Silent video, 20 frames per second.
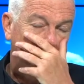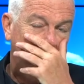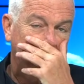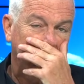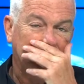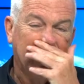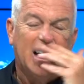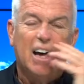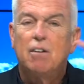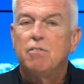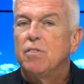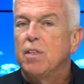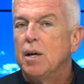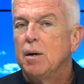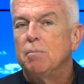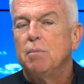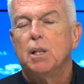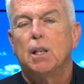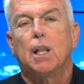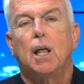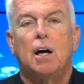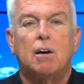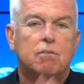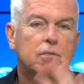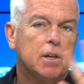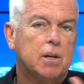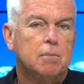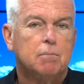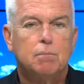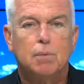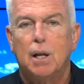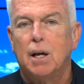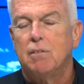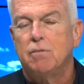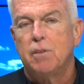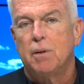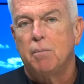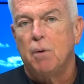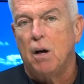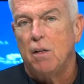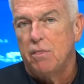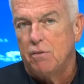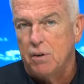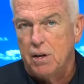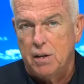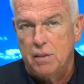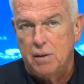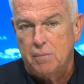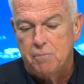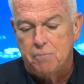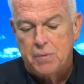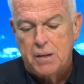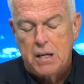Love them, love them, love them, all three of them.